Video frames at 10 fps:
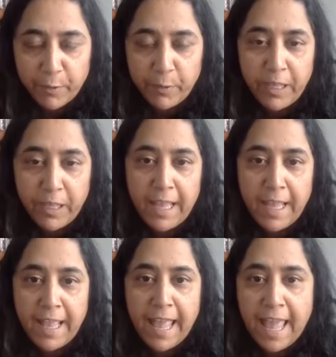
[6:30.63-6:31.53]
So if I read
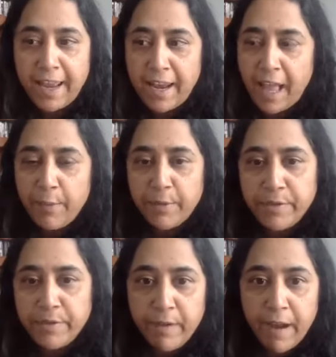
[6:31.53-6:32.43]
something by you
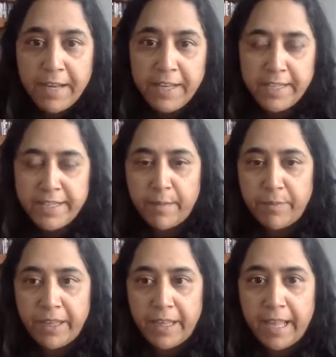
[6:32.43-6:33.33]
and I was
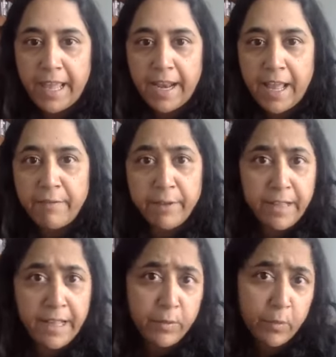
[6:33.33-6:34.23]
writing something
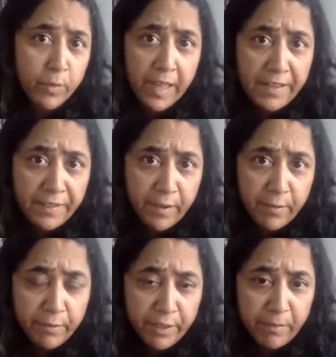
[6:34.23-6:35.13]
and I realized, well,
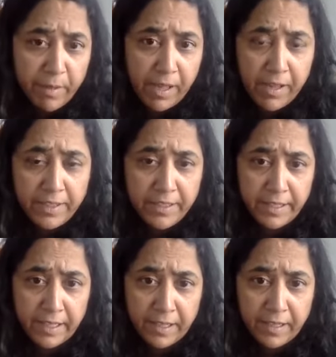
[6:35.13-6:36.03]
that's not really my
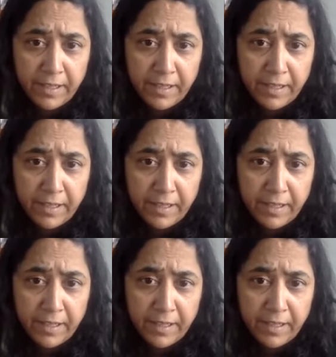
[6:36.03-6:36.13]
idea.